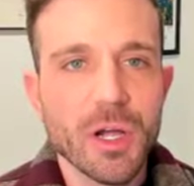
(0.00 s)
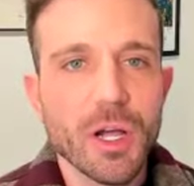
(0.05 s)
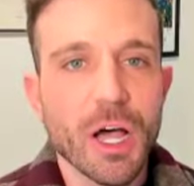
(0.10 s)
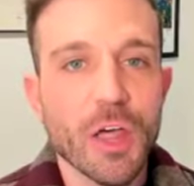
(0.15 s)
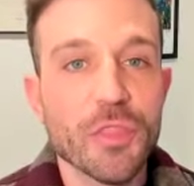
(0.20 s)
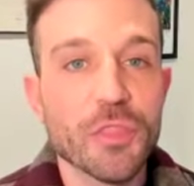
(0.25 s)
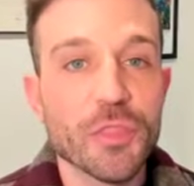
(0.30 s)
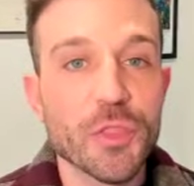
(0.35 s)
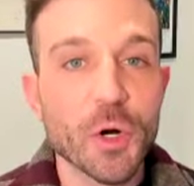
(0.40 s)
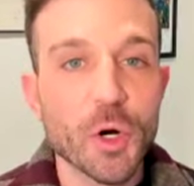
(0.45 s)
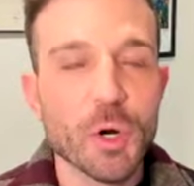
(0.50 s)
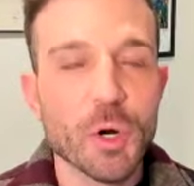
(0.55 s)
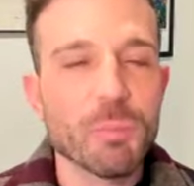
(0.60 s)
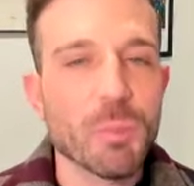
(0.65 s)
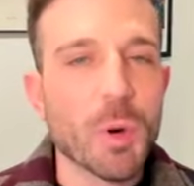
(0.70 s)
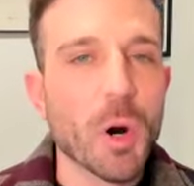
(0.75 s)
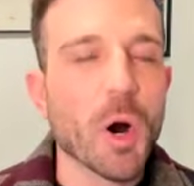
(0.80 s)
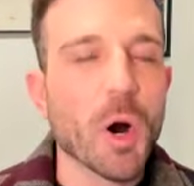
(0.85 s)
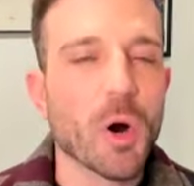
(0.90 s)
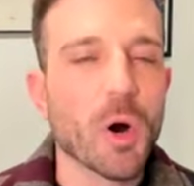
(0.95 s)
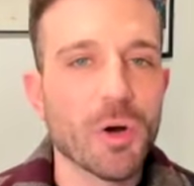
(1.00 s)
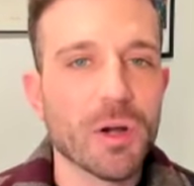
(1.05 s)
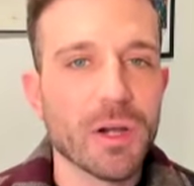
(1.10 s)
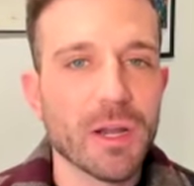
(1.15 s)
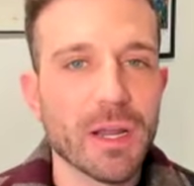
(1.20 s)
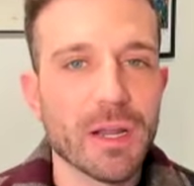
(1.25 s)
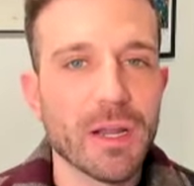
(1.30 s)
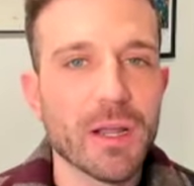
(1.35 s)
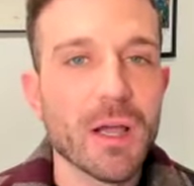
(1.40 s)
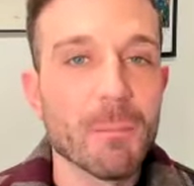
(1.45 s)
a third
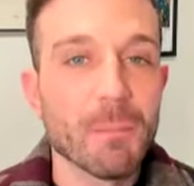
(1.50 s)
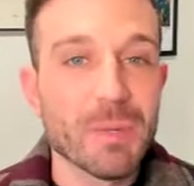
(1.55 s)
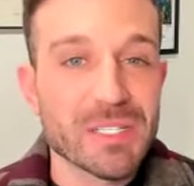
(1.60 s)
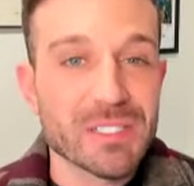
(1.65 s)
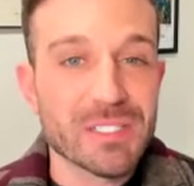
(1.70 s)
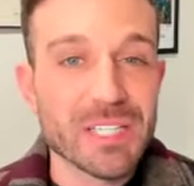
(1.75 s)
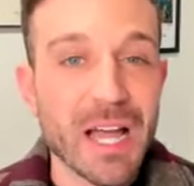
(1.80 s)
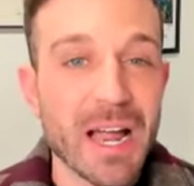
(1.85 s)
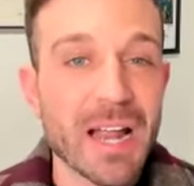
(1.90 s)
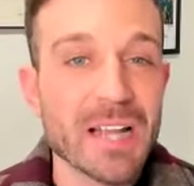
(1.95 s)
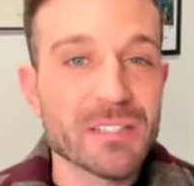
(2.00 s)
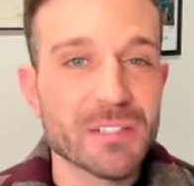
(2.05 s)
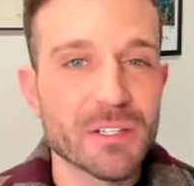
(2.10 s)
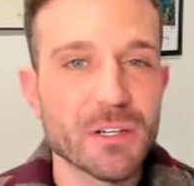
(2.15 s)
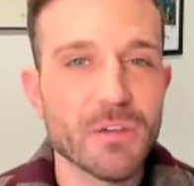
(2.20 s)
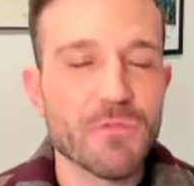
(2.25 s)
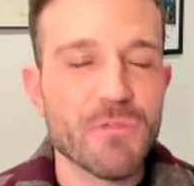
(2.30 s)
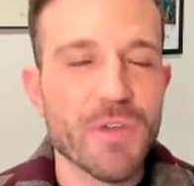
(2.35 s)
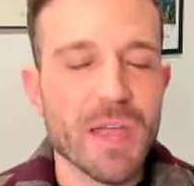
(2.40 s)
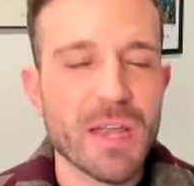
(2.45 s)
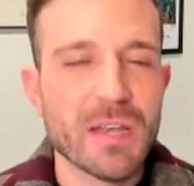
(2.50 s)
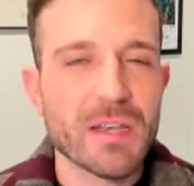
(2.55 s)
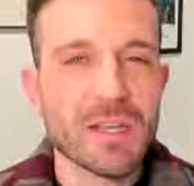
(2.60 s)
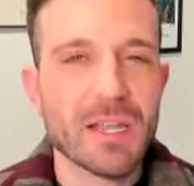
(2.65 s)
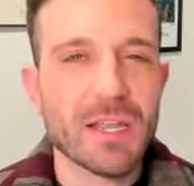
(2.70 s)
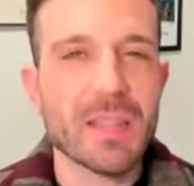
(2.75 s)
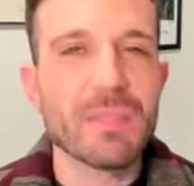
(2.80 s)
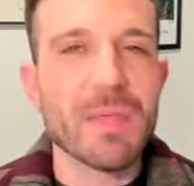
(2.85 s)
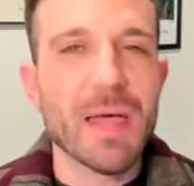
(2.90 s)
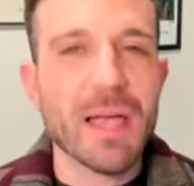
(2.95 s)
party besides the
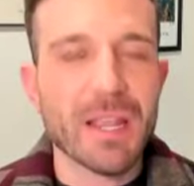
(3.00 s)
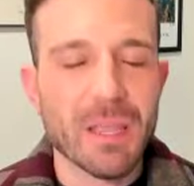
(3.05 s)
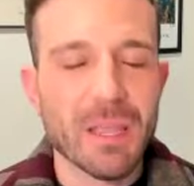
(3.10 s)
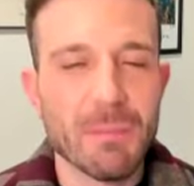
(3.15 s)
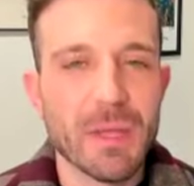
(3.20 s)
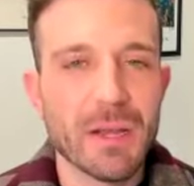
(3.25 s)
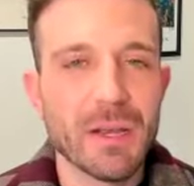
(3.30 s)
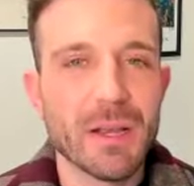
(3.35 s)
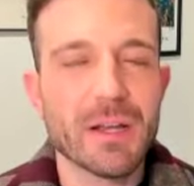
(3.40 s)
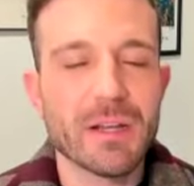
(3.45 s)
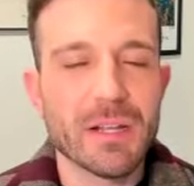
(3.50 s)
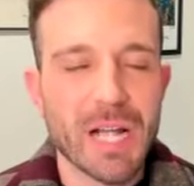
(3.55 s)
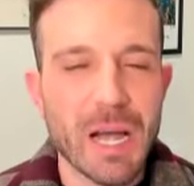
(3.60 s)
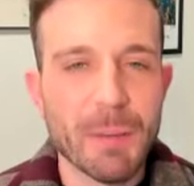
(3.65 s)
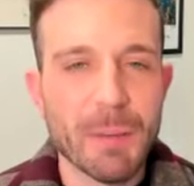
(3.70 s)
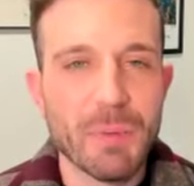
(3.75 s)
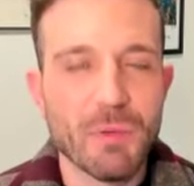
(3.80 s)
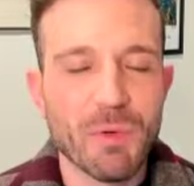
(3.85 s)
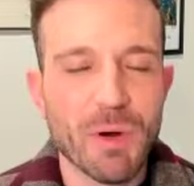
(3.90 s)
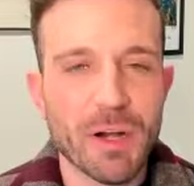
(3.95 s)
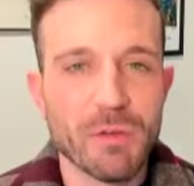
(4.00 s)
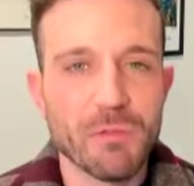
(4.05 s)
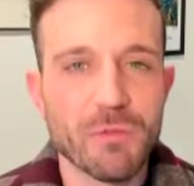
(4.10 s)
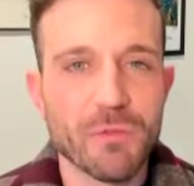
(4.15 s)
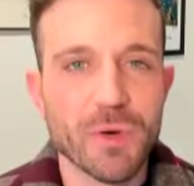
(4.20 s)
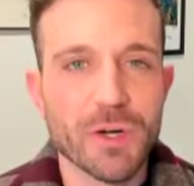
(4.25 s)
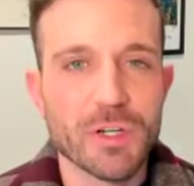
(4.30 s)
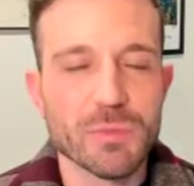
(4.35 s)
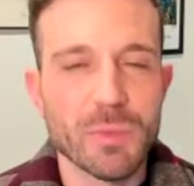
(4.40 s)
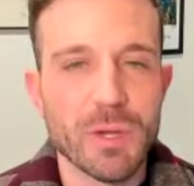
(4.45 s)
defendant that committed copyright
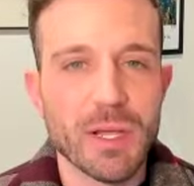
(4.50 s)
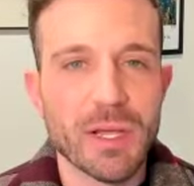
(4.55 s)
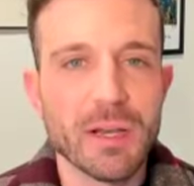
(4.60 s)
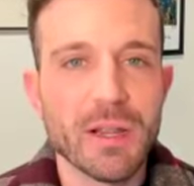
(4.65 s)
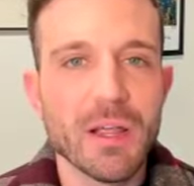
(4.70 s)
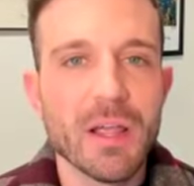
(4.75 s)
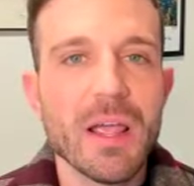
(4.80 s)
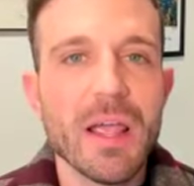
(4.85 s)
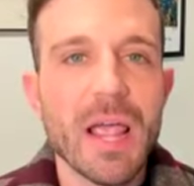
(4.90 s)
infringement.